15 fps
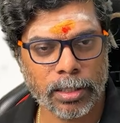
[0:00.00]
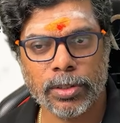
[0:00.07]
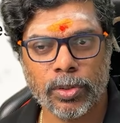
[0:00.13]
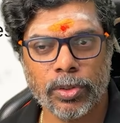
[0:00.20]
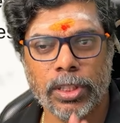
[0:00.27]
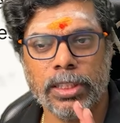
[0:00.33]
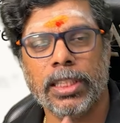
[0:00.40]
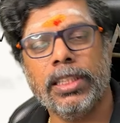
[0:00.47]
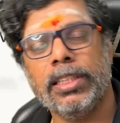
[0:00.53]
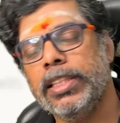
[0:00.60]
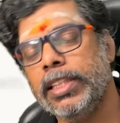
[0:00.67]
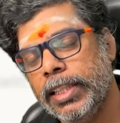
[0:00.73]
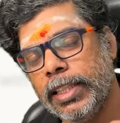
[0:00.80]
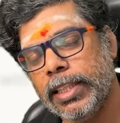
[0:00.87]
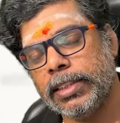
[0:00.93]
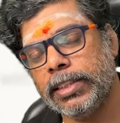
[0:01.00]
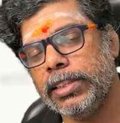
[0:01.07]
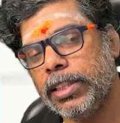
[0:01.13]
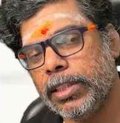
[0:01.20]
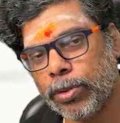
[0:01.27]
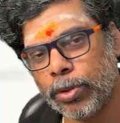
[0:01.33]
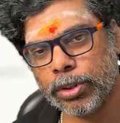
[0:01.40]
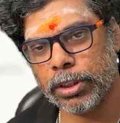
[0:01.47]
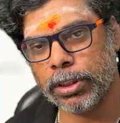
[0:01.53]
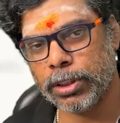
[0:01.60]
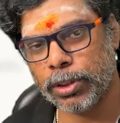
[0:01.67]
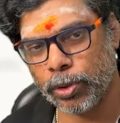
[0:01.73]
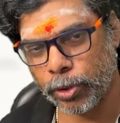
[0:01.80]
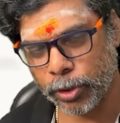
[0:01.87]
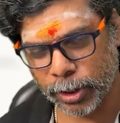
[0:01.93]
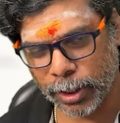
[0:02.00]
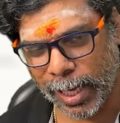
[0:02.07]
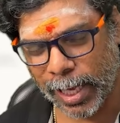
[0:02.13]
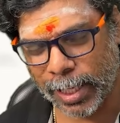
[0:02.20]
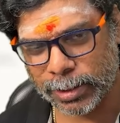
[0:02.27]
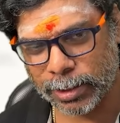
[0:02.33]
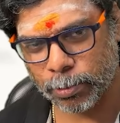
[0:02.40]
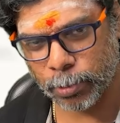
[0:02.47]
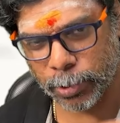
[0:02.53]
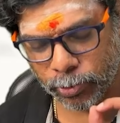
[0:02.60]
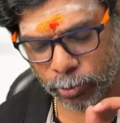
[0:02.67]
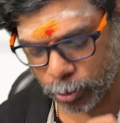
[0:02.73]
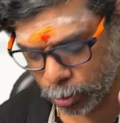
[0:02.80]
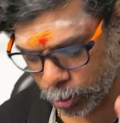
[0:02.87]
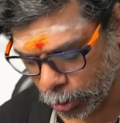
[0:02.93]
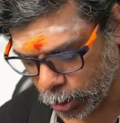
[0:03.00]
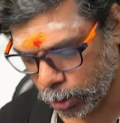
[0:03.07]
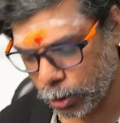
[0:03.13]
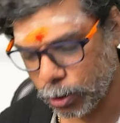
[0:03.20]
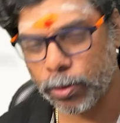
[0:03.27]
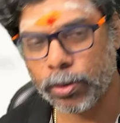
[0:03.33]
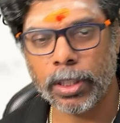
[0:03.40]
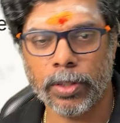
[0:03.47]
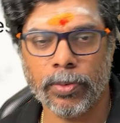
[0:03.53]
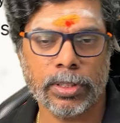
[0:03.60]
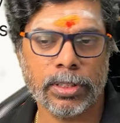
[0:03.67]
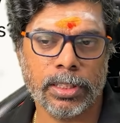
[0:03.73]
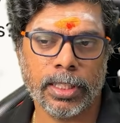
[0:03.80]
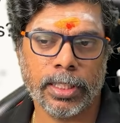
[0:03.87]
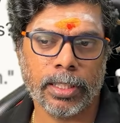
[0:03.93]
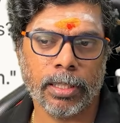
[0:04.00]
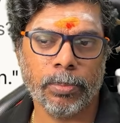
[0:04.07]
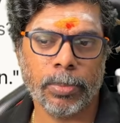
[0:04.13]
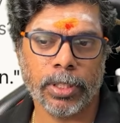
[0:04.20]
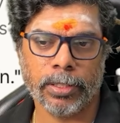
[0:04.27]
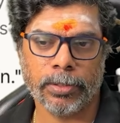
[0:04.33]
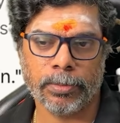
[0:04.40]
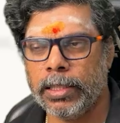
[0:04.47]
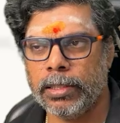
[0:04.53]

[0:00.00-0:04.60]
These are three essential questions you need to ask before you invest in that company.